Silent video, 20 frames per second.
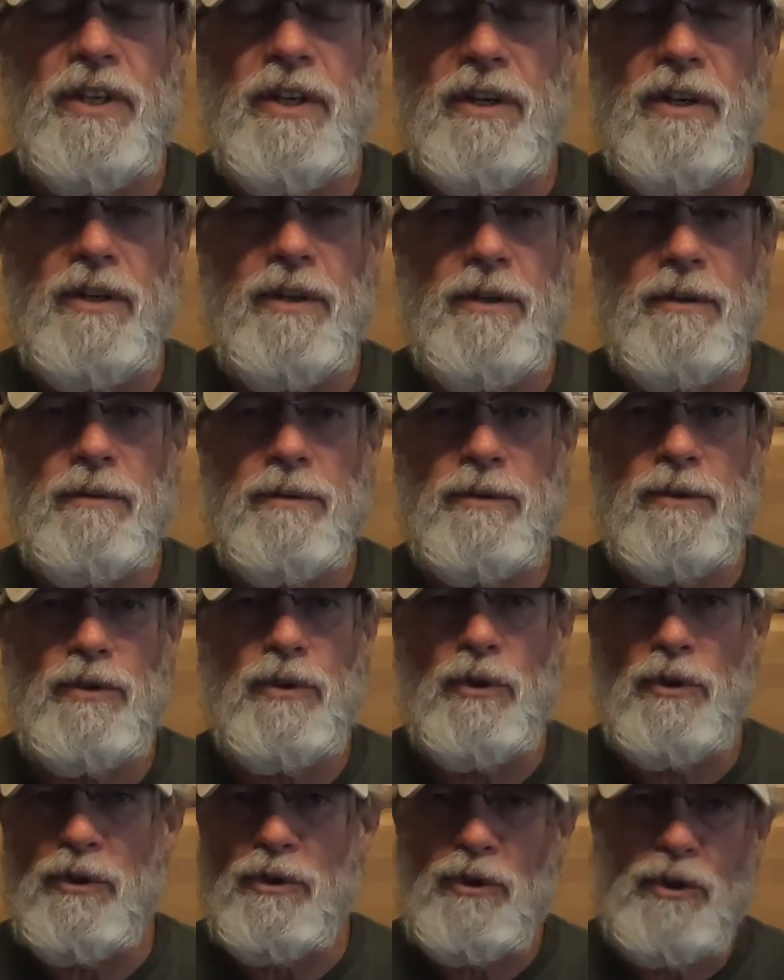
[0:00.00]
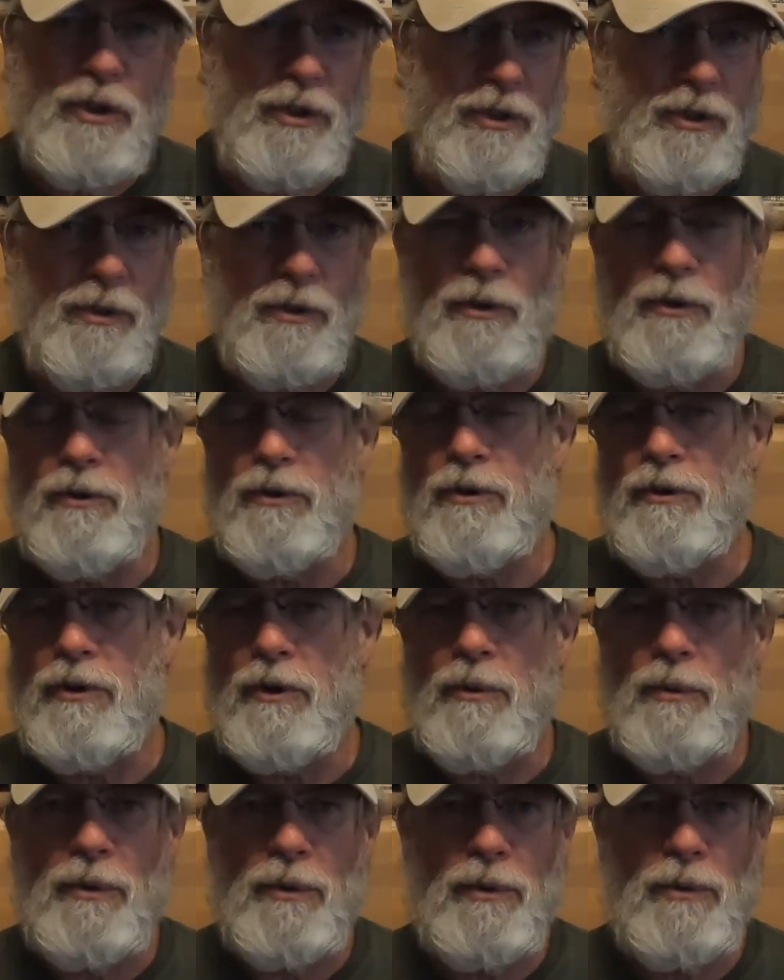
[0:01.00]
So you know, you're
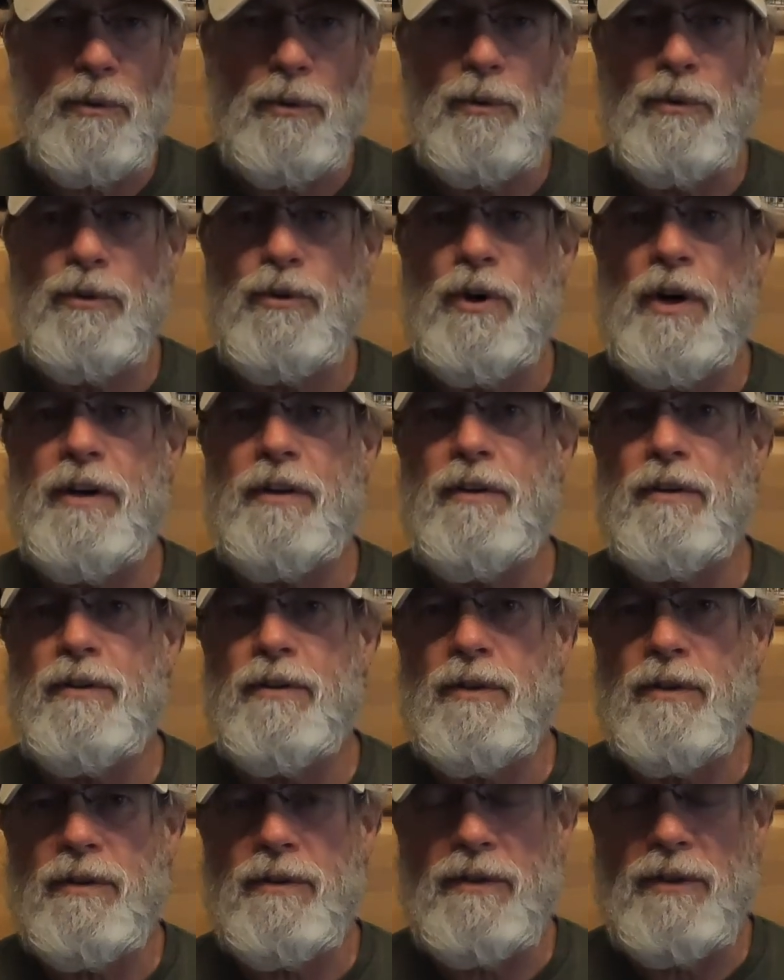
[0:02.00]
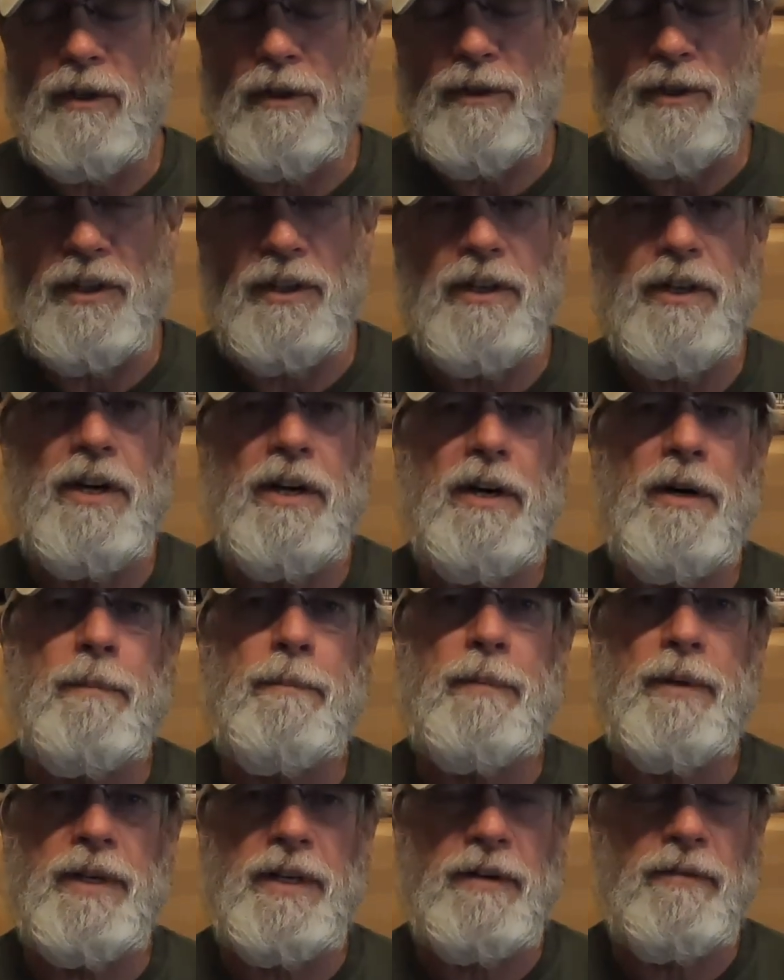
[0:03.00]
going through trying to look it up
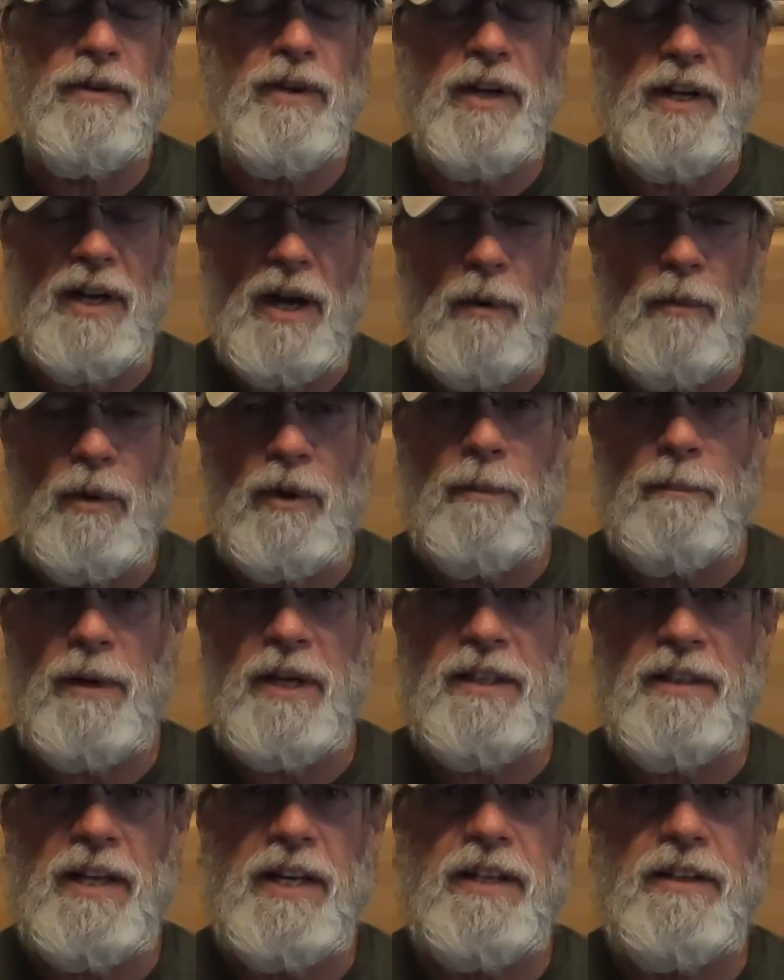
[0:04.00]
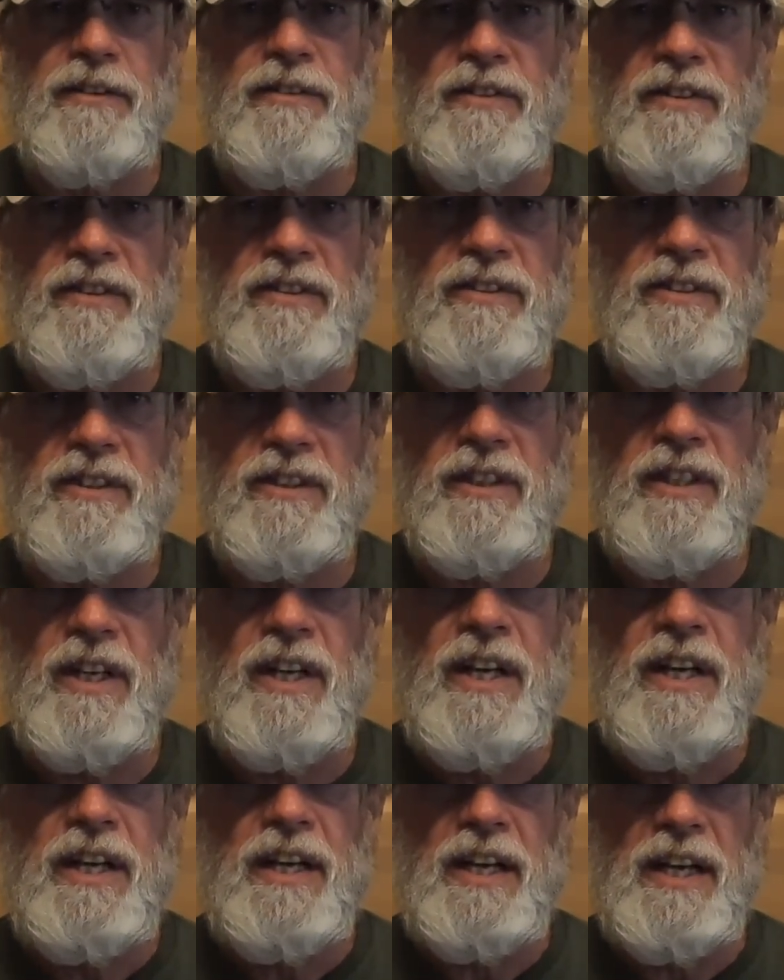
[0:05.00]
and everything. I want to make that as easy
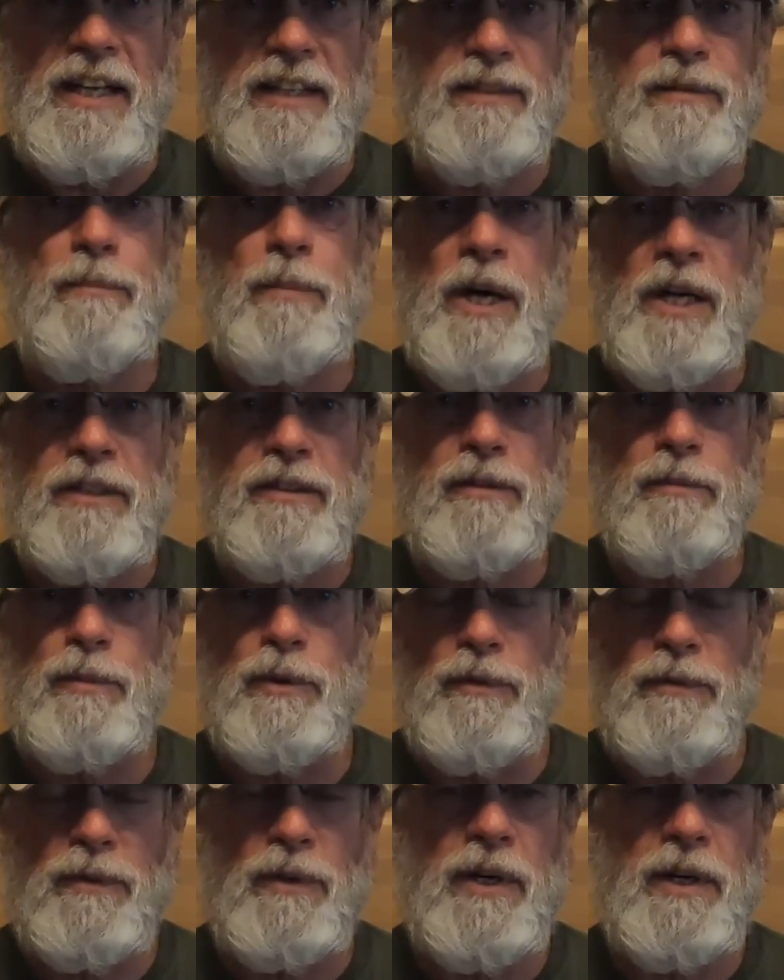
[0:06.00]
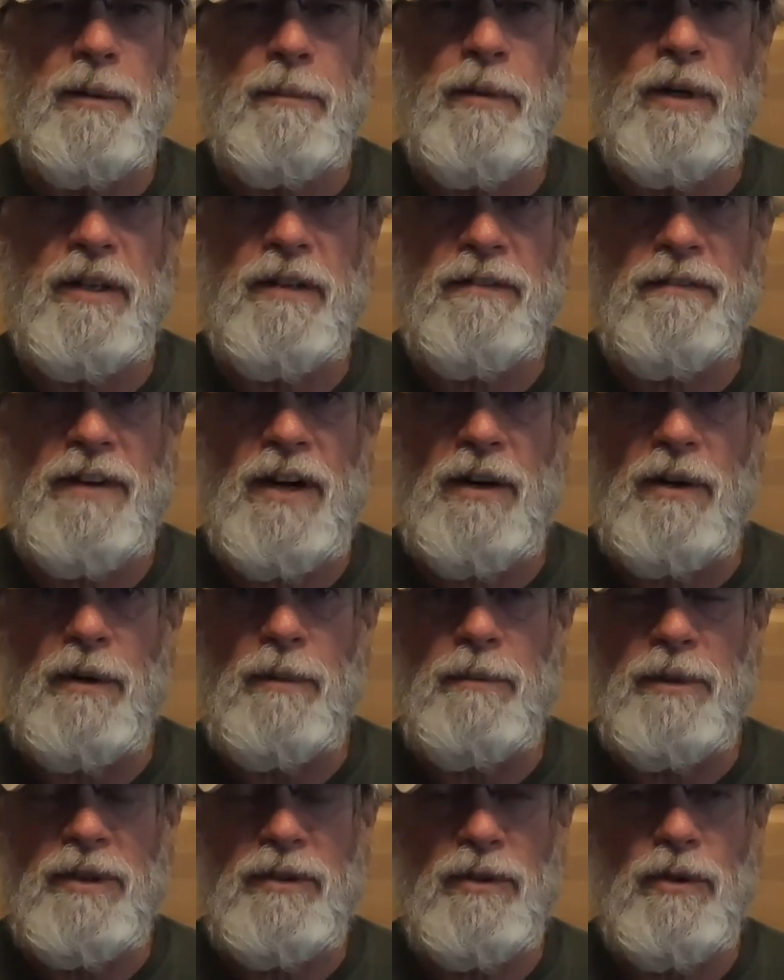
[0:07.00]
as possible for anybody following
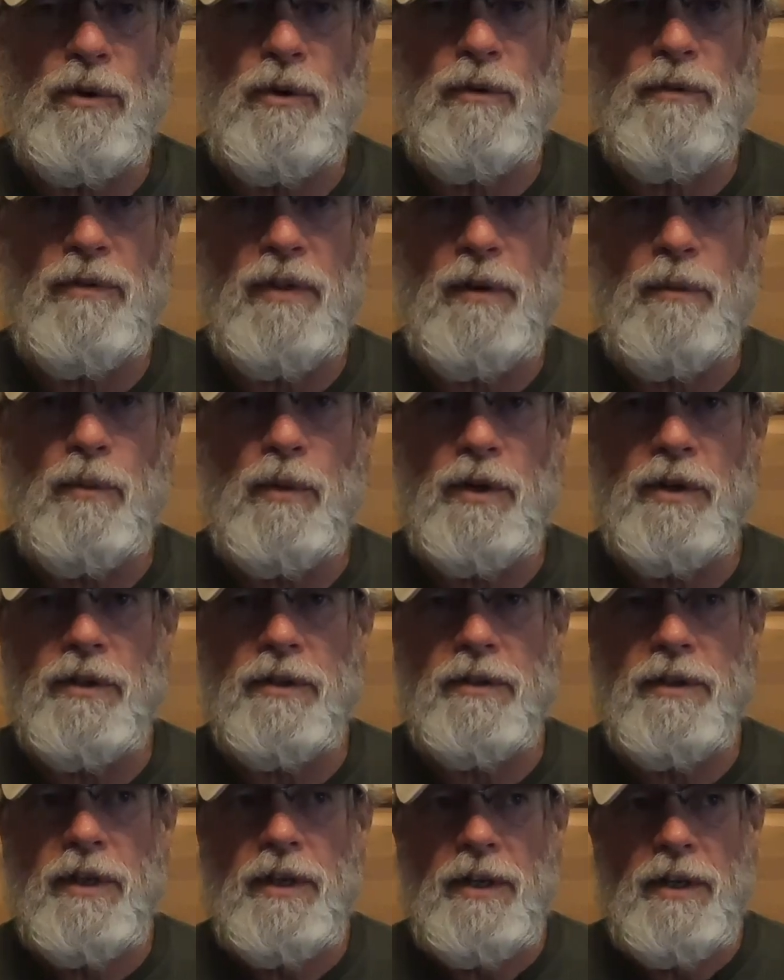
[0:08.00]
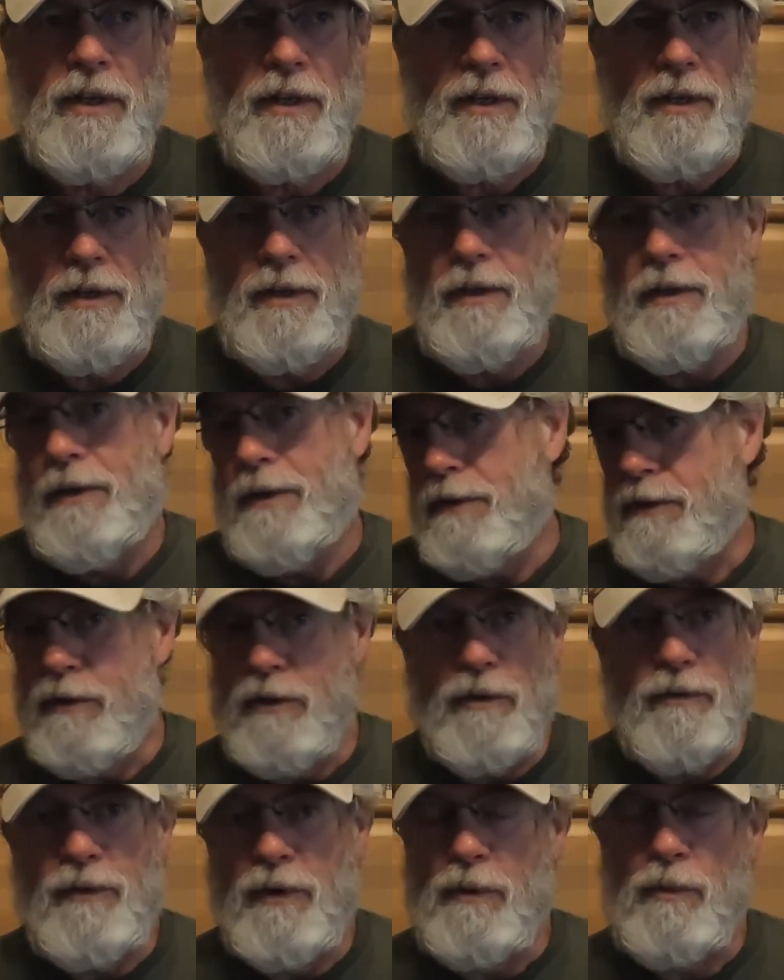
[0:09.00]
me. So if they want to, you know,
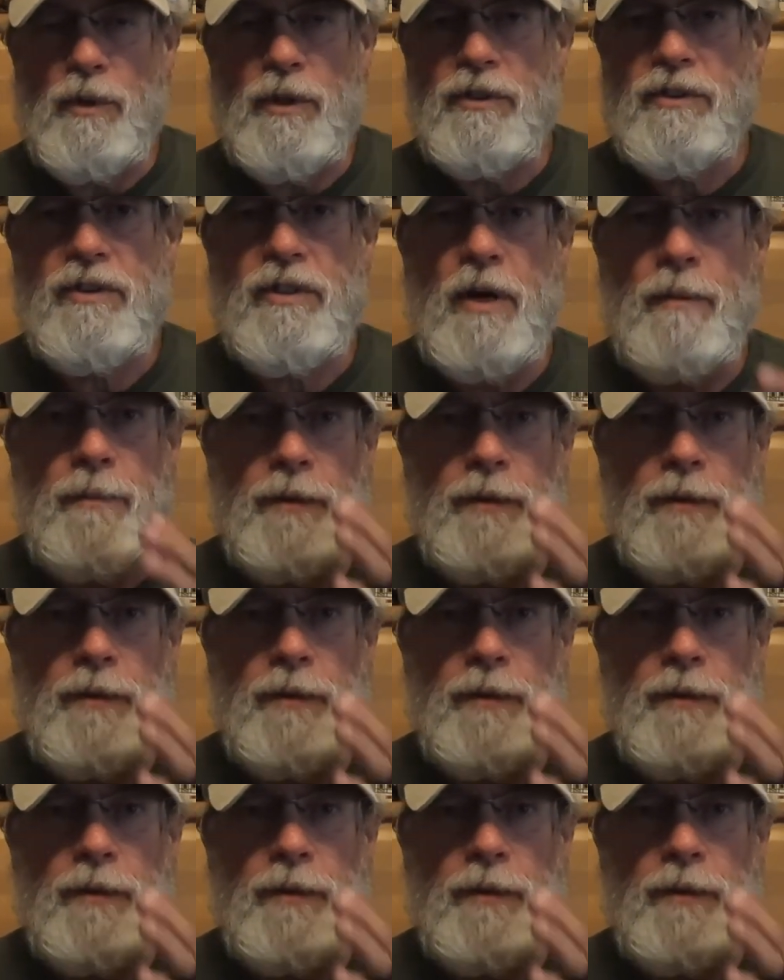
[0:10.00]
if they want to stop